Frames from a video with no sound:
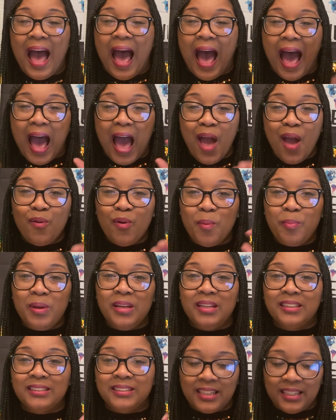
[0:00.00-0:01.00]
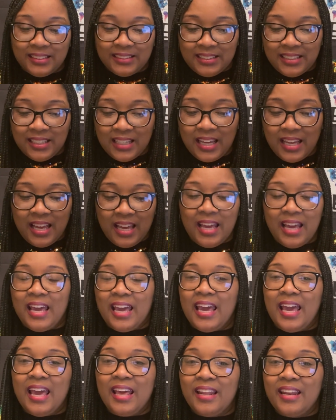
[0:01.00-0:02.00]
I will be discussing
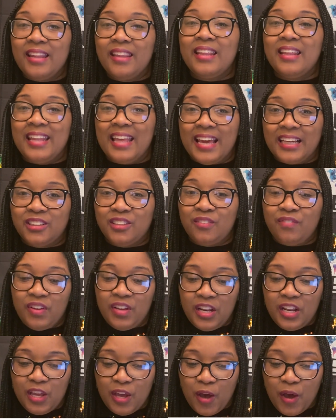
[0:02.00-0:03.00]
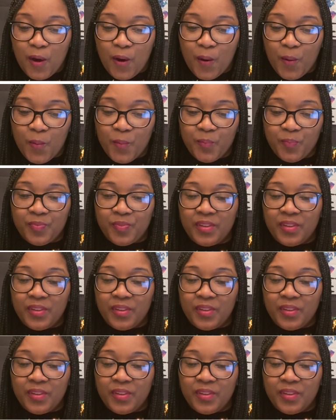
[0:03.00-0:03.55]
in the next video